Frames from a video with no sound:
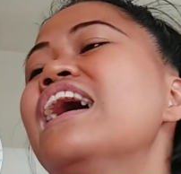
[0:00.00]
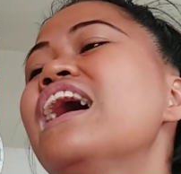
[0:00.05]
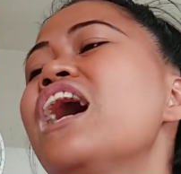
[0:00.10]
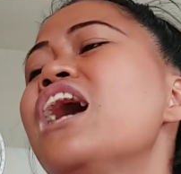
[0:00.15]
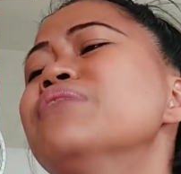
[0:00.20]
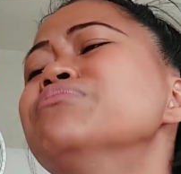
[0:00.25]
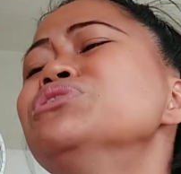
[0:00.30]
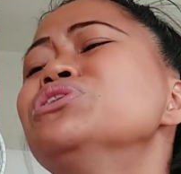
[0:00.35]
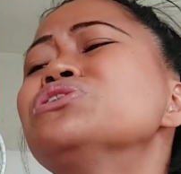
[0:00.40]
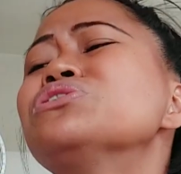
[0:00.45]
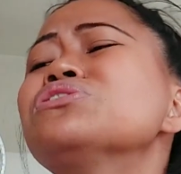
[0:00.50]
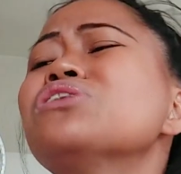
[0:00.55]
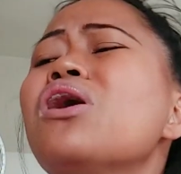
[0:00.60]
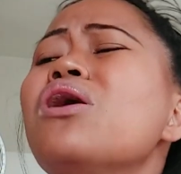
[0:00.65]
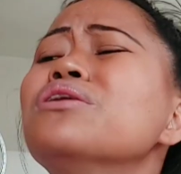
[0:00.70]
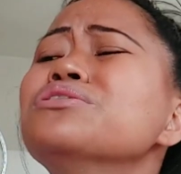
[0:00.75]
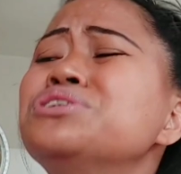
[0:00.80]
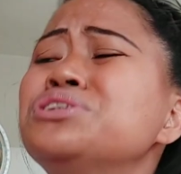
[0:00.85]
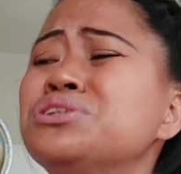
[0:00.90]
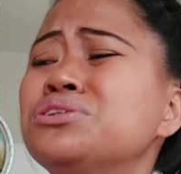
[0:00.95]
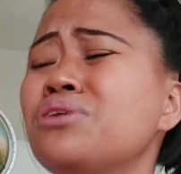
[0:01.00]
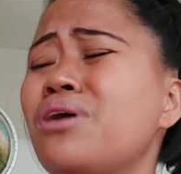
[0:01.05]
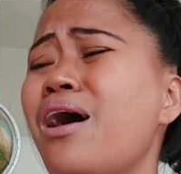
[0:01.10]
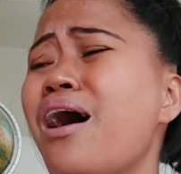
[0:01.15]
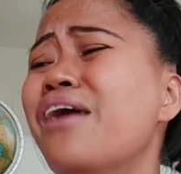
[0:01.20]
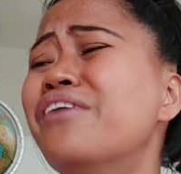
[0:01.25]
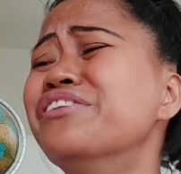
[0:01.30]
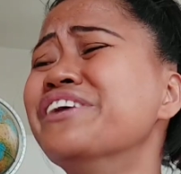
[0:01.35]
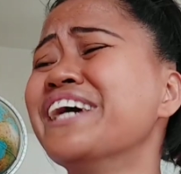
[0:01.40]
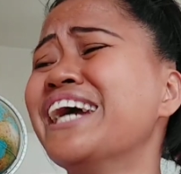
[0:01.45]
I'm so
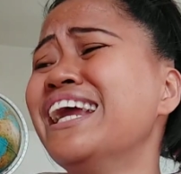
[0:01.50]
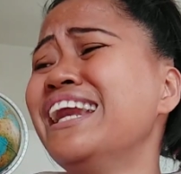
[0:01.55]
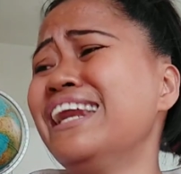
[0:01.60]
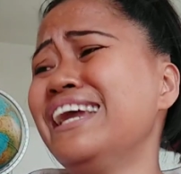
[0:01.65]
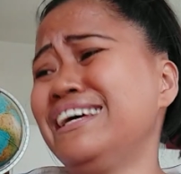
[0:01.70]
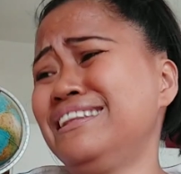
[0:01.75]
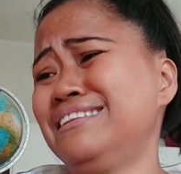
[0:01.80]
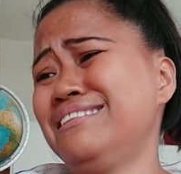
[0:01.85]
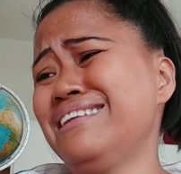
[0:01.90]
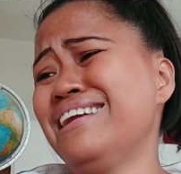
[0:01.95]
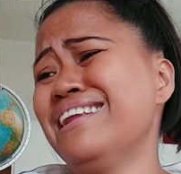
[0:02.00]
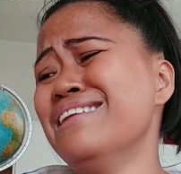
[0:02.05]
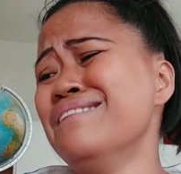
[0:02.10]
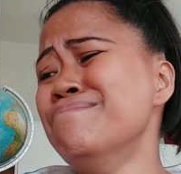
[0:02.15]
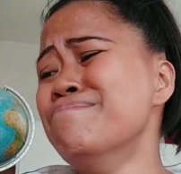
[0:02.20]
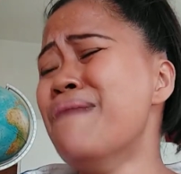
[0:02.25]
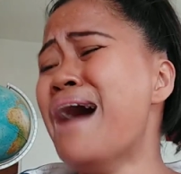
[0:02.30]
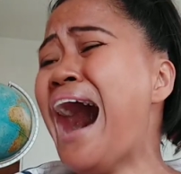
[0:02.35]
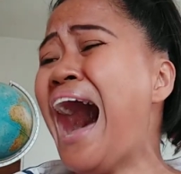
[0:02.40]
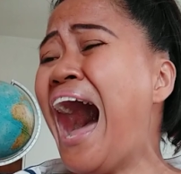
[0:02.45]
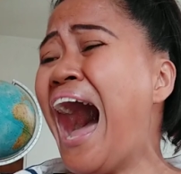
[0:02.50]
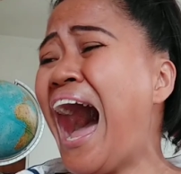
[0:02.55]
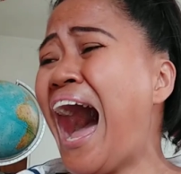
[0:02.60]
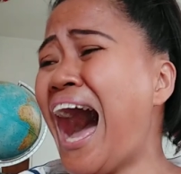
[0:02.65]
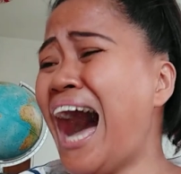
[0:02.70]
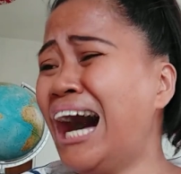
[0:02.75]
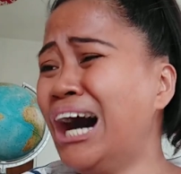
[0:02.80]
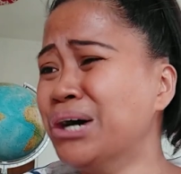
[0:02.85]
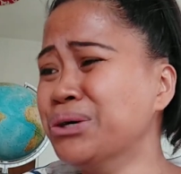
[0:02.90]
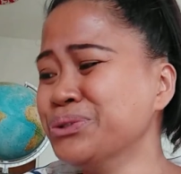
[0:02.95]
sorry, little
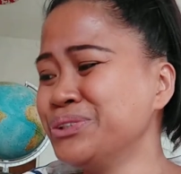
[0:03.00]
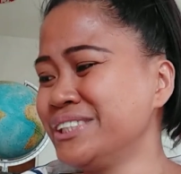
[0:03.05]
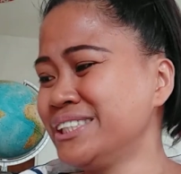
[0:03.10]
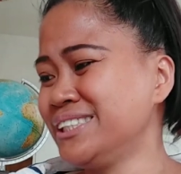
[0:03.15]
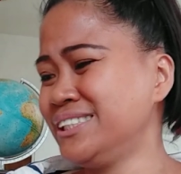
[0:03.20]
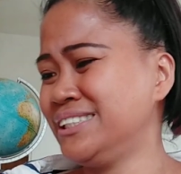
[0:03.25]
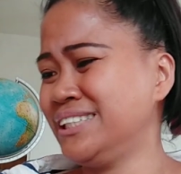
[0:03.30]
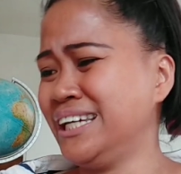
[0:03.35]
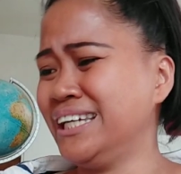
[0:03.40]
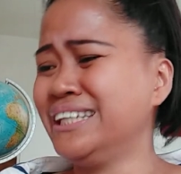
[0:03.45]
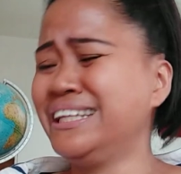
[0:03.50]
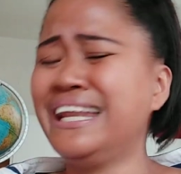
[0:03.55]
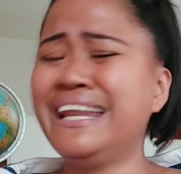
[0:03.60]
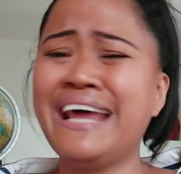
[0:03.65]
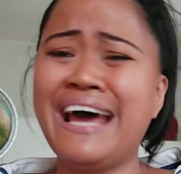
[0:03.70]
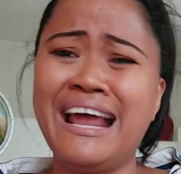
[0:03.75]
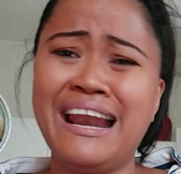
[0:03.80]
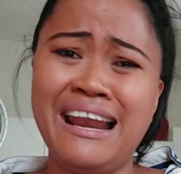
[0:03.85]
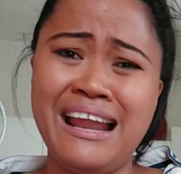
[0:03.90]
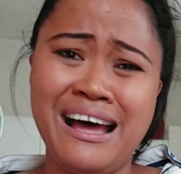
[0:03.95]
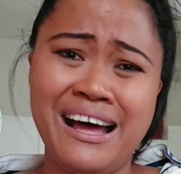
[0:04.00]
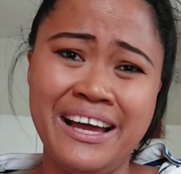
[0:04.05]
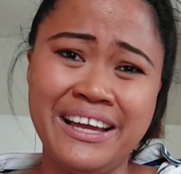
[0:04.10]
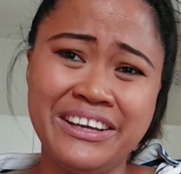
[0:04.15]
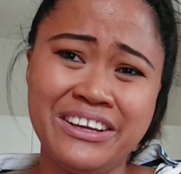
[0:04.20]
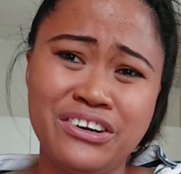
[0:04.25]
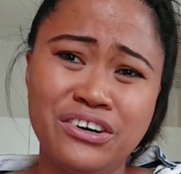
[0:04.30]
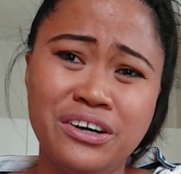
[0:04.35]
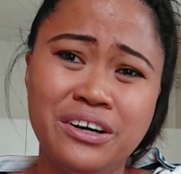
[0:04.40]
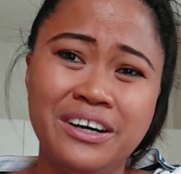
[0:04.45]
mouse, said the
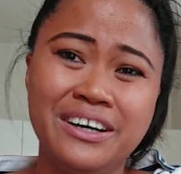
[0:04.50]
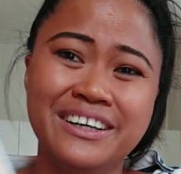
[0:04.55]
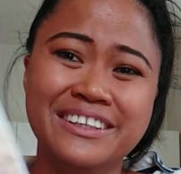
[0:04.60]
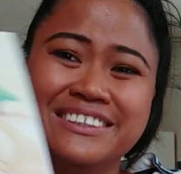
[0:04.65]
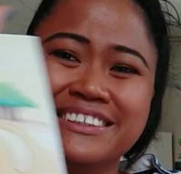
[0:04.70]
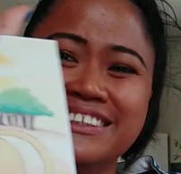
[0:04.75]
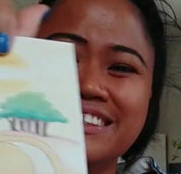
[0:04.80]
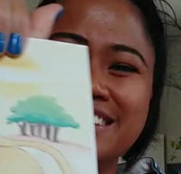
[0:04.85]
lion.